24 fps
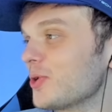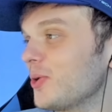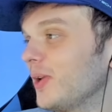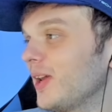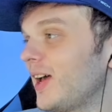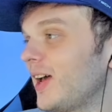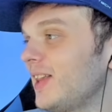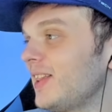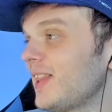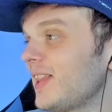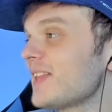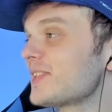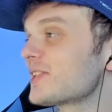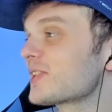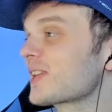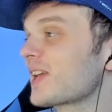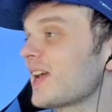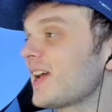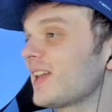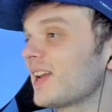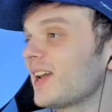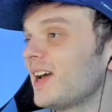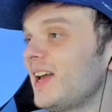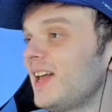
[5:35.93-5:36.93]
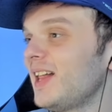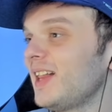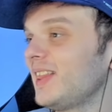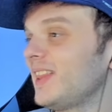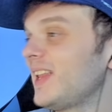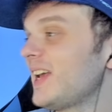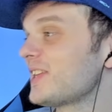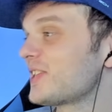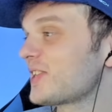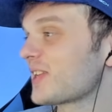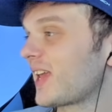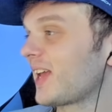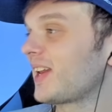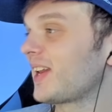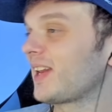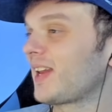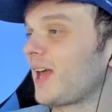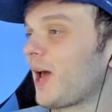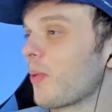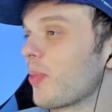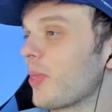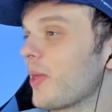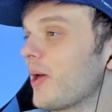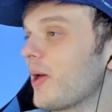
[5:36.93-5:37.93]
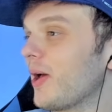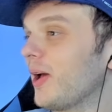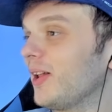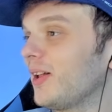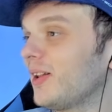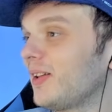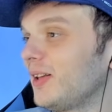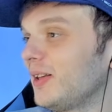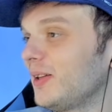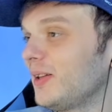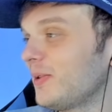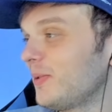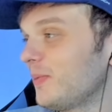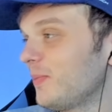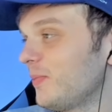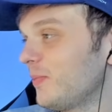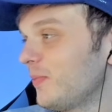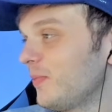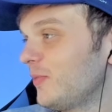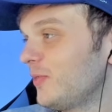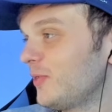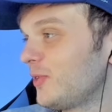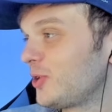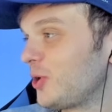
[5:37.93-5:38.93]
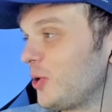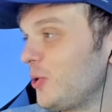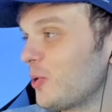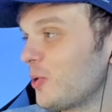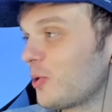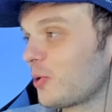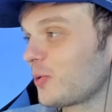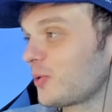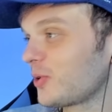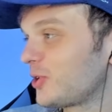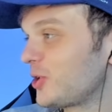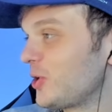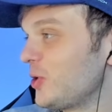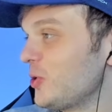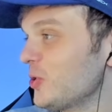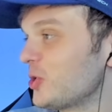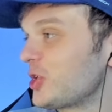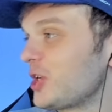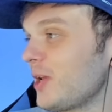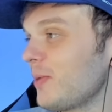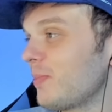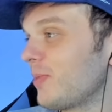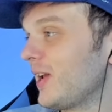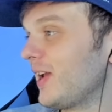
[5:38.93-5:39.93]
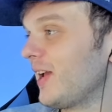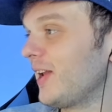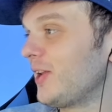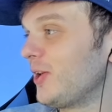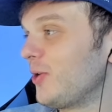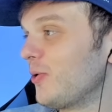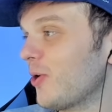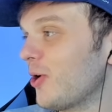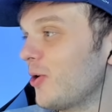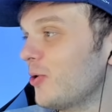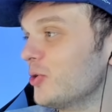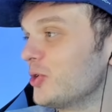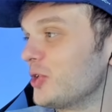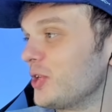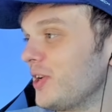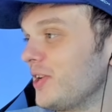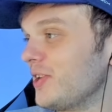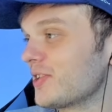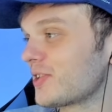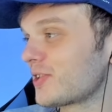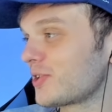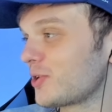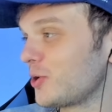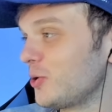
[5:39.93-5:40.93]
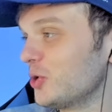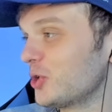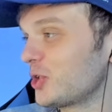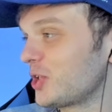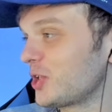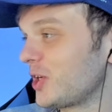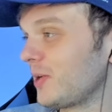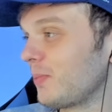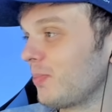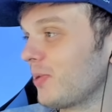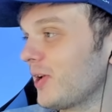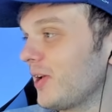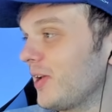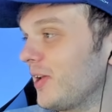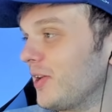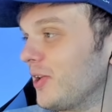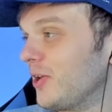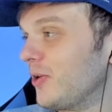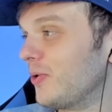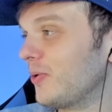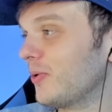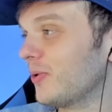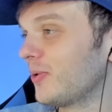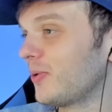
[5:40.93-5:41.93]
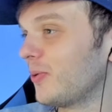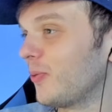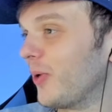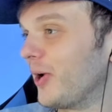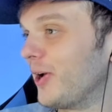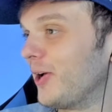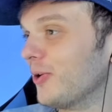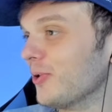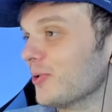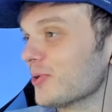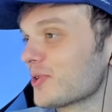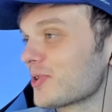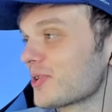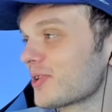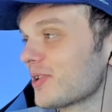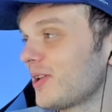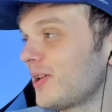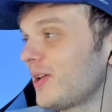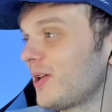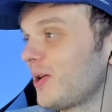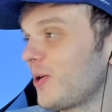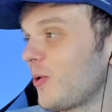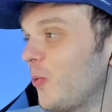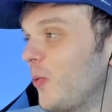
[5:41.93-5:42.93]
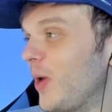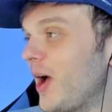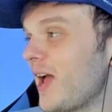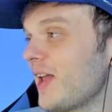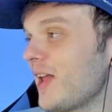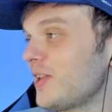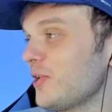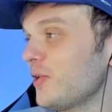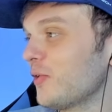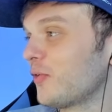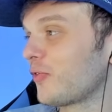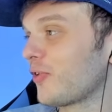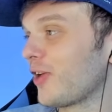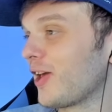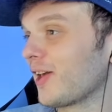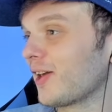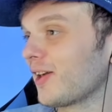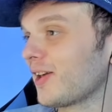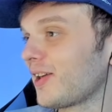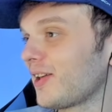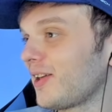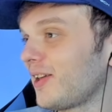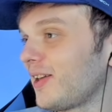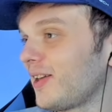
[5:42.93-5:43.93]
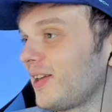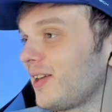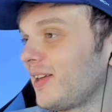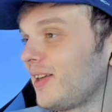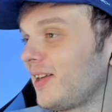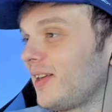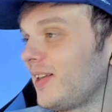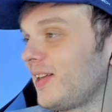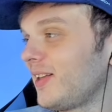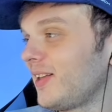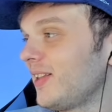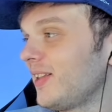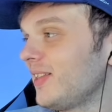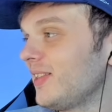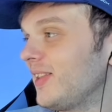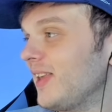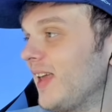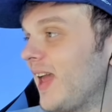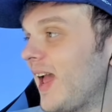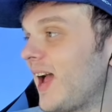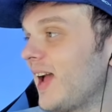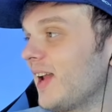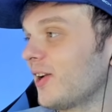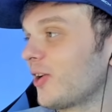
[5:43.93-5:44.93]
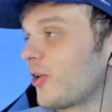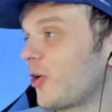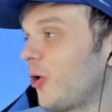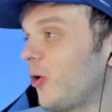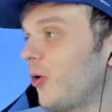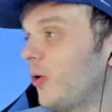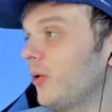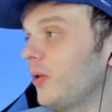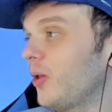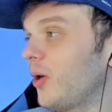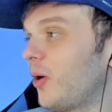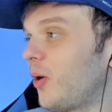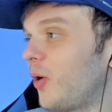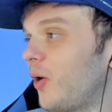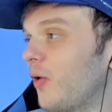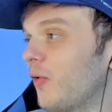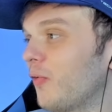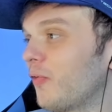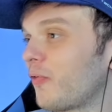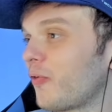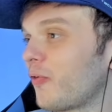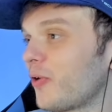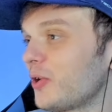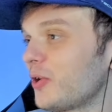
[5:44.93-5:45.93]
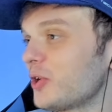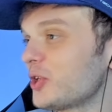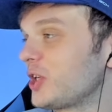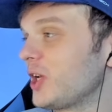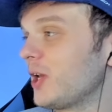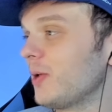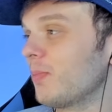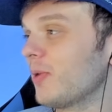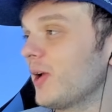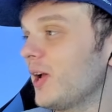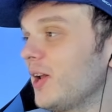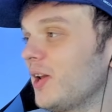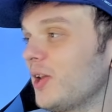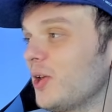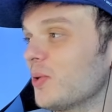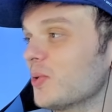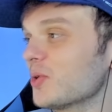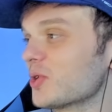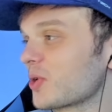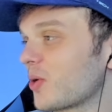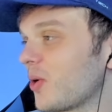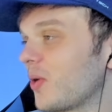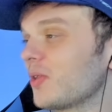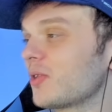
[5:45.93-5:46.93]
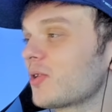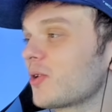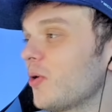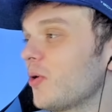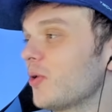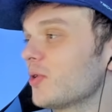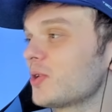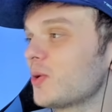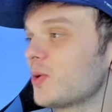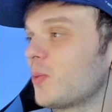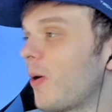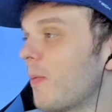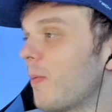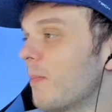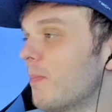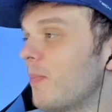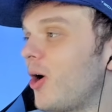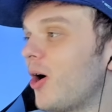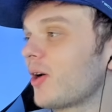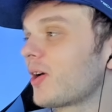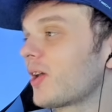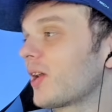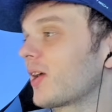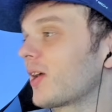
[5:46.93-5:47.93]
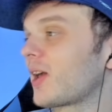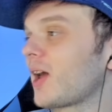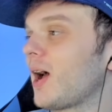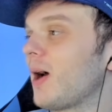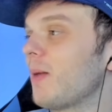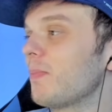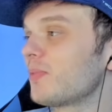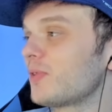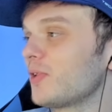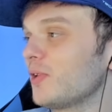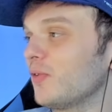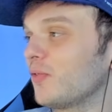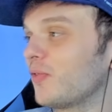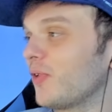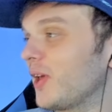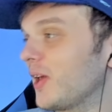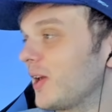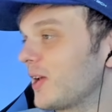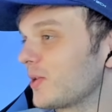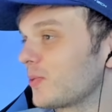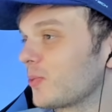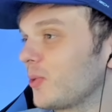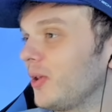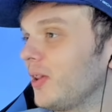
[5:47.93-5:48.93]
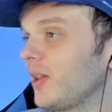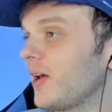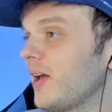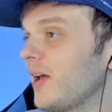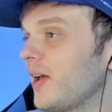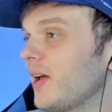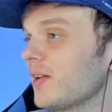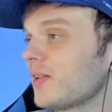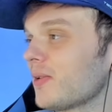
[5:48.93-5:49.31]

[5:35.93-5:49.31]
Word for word: Let, let's get let's get it out there. Two two Shiba Inu O Gs, two Shiba Inu whales. Where do you think the end goal of Shiba Inu is going to go to? What market cap do you think it will hit?